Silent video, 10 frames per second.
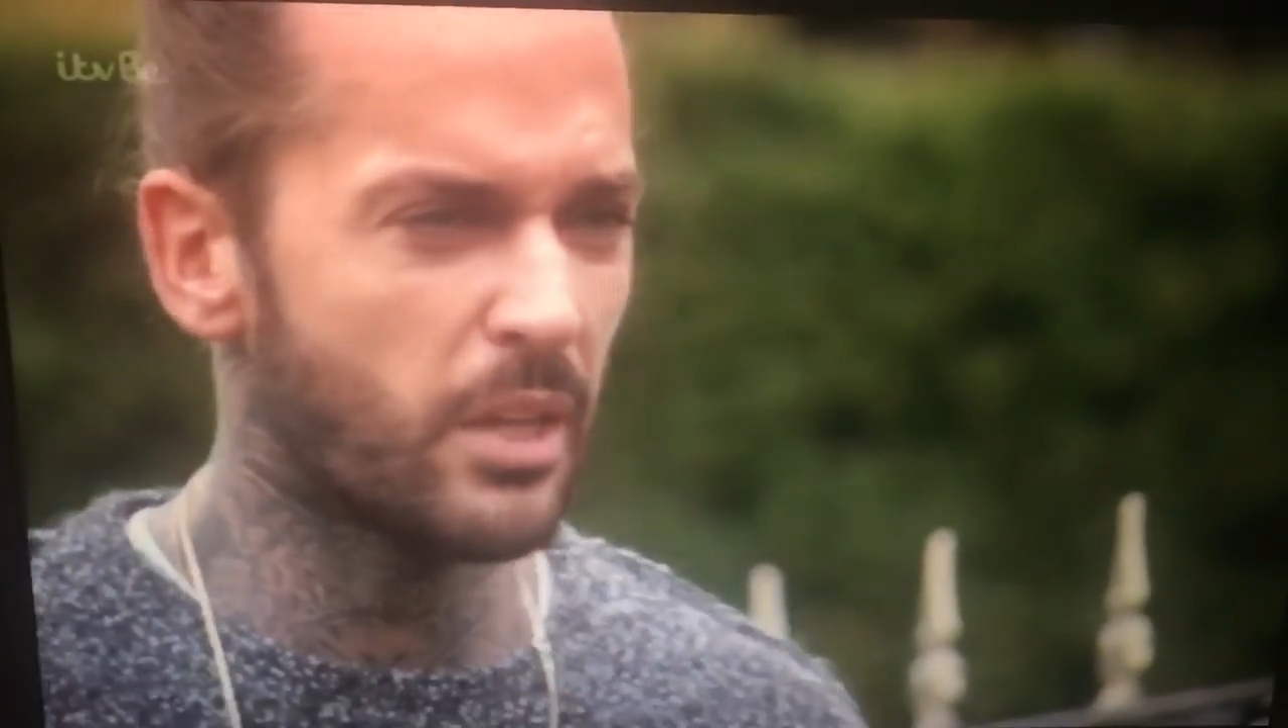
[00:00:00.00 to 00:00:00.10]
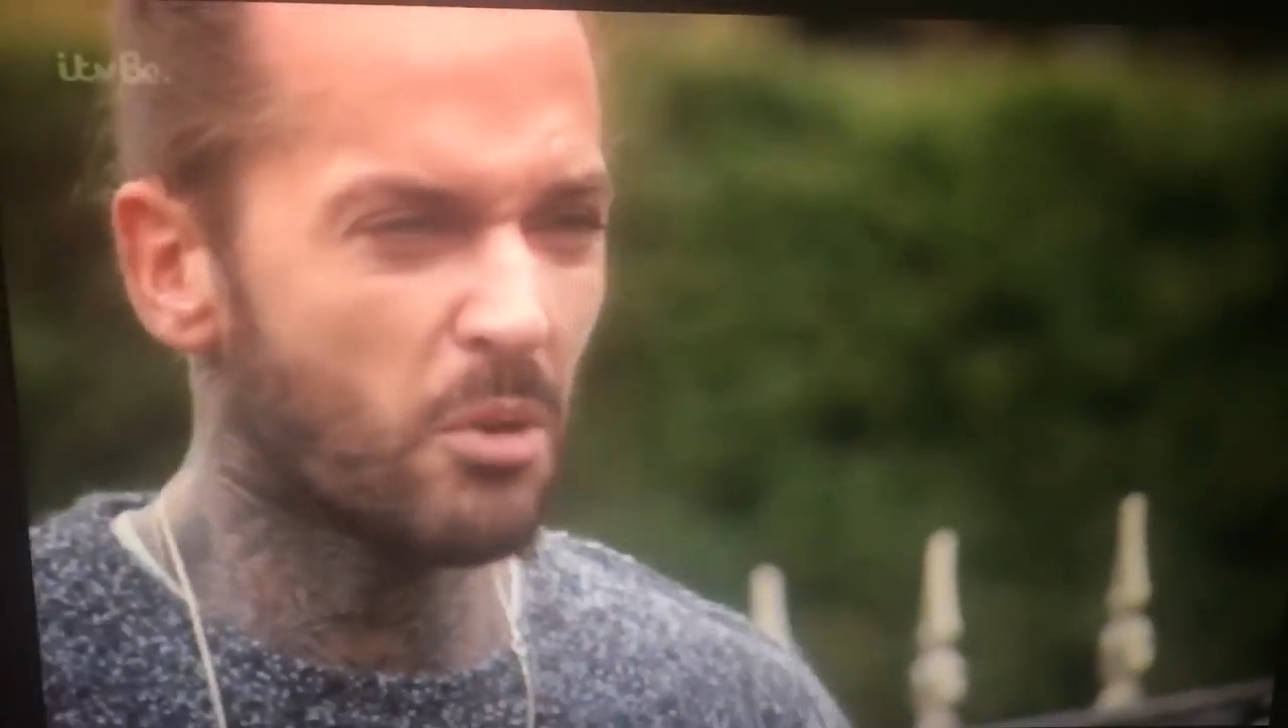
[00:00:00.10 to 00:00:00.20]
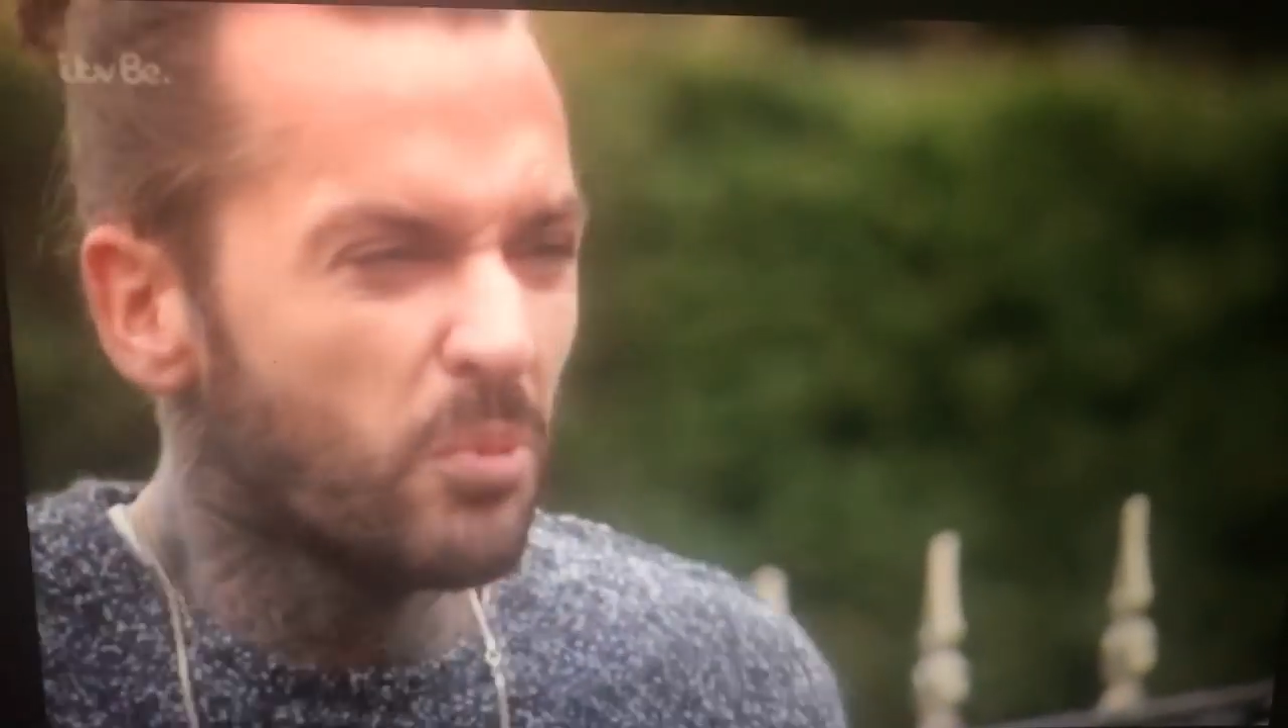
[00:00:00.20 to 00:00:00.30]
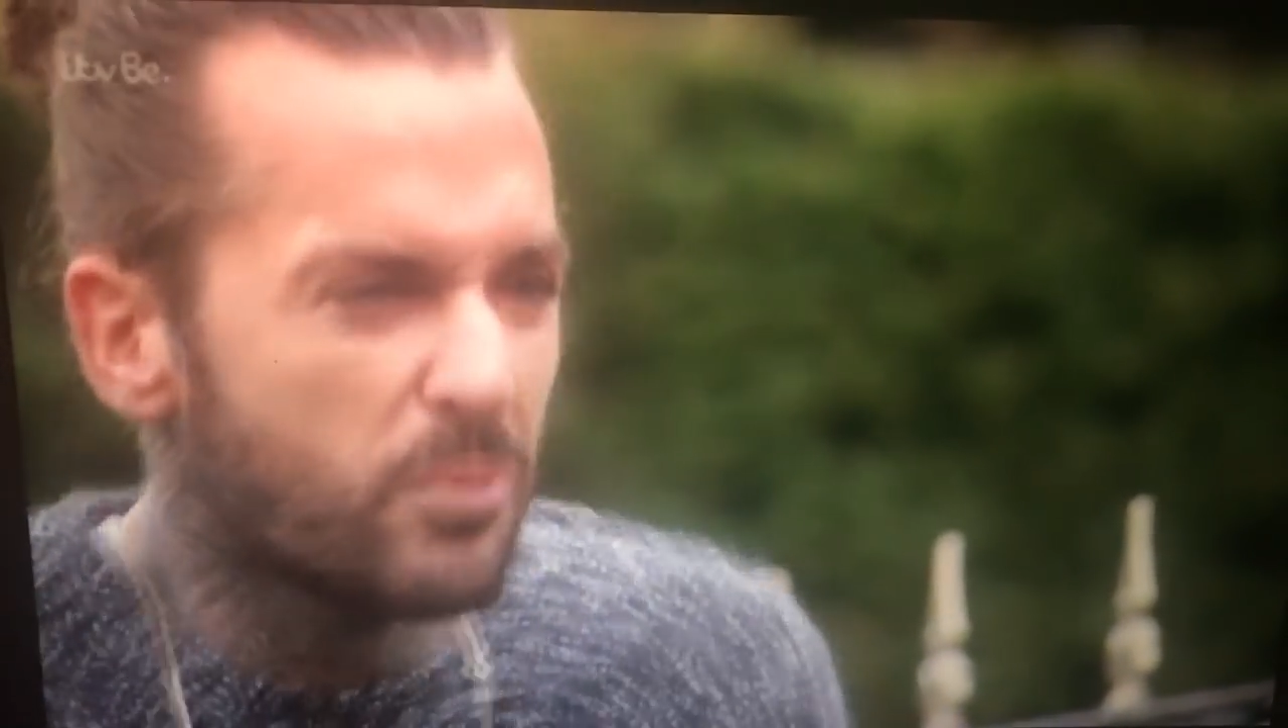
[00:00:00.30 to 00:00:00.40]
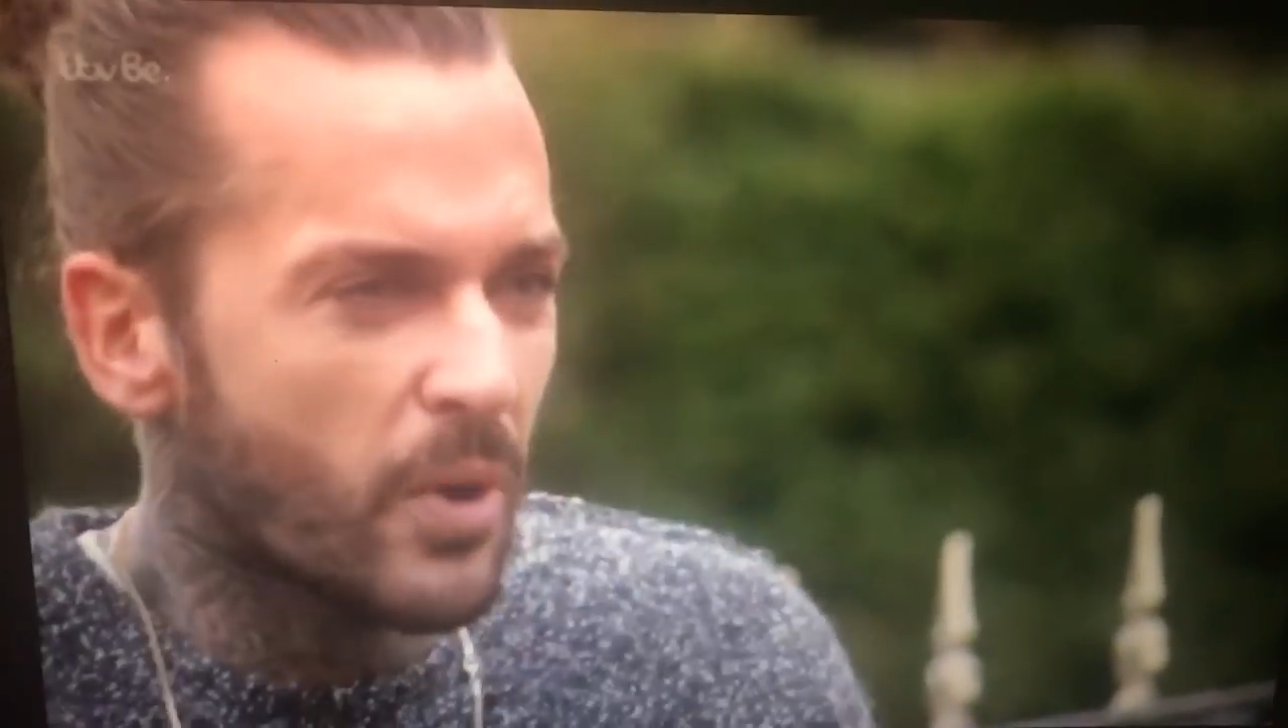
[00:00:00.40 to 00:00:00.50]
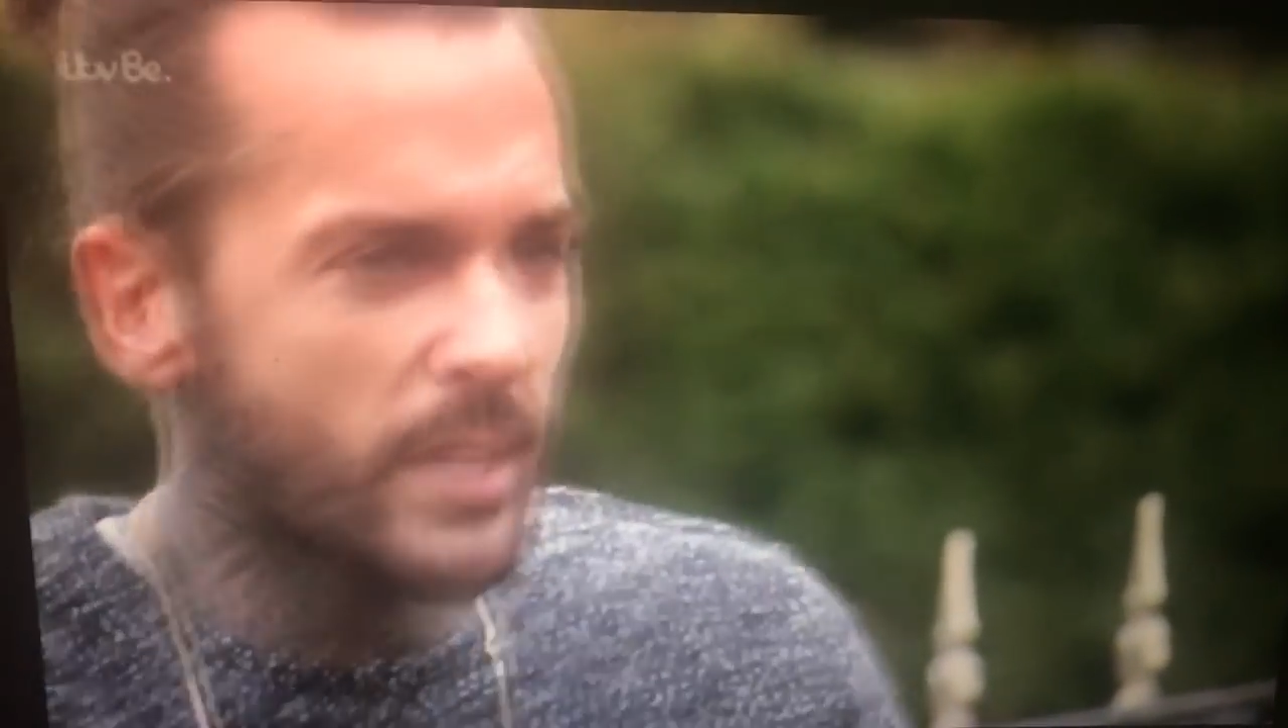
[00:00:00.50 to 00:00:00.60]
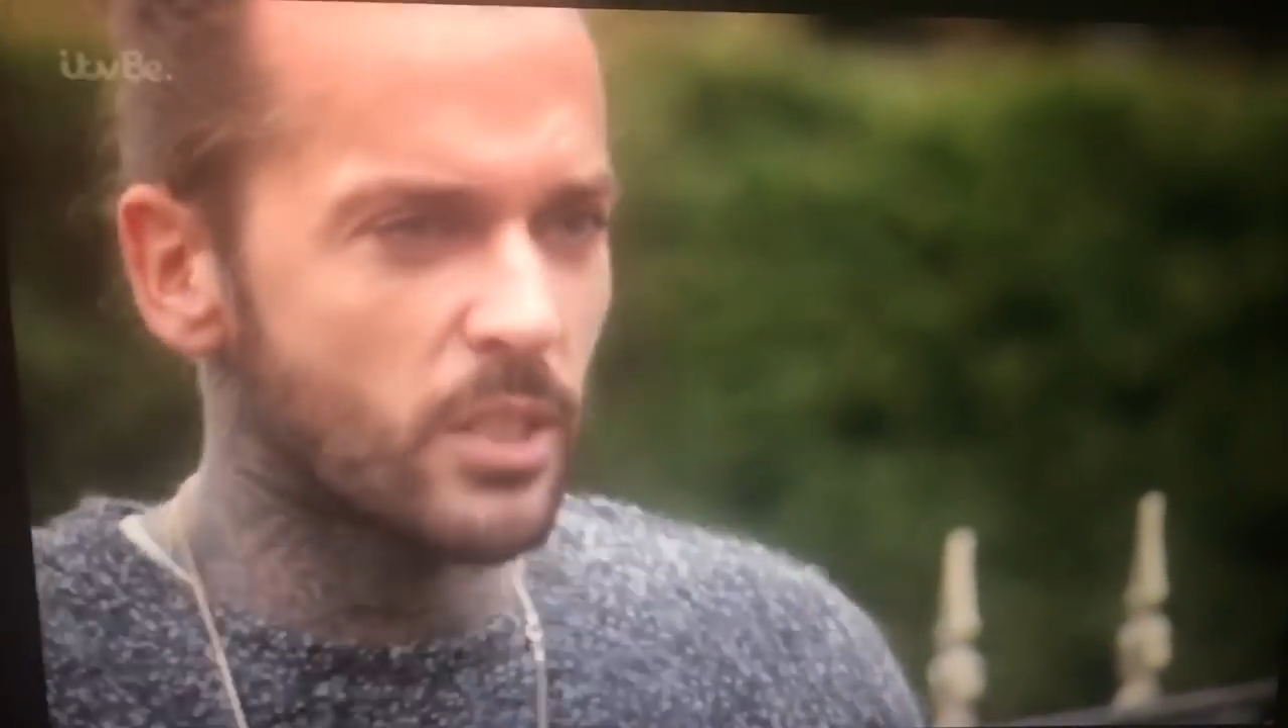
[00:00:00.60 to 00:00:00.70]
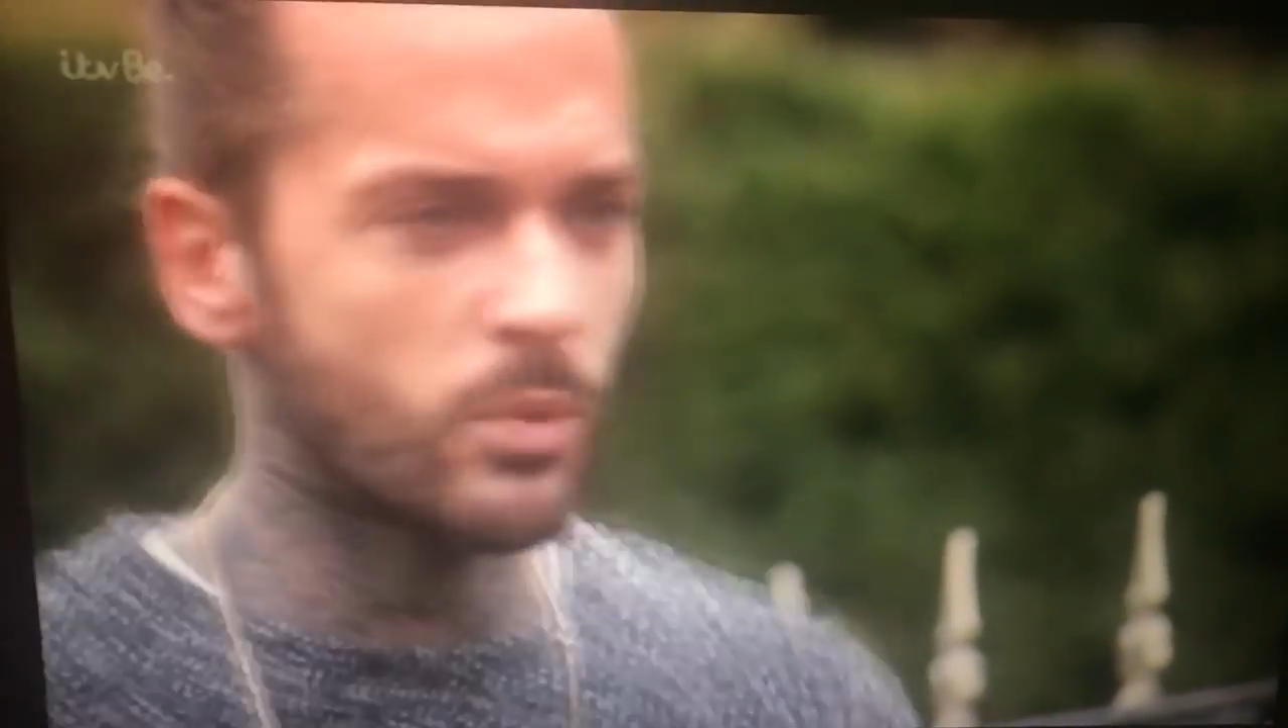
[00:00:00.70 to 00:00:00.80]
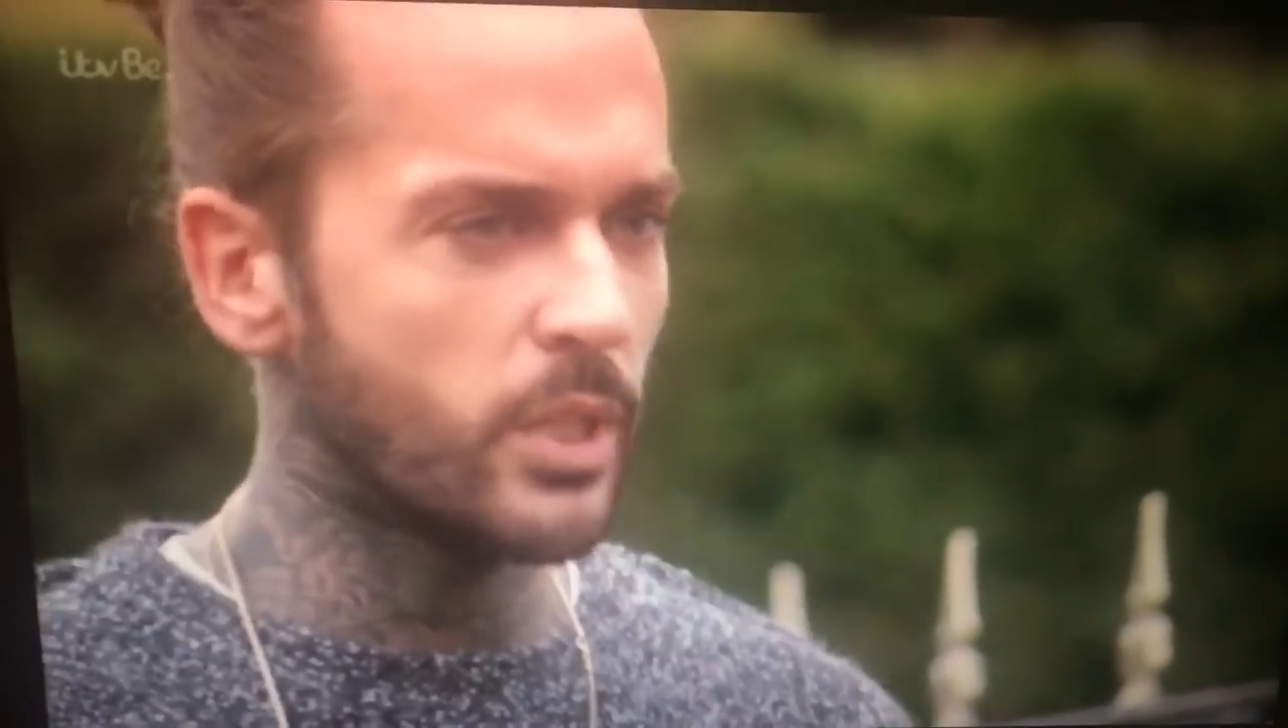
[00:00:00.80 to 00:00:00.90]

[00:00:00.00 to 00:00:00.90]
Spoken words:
going all friends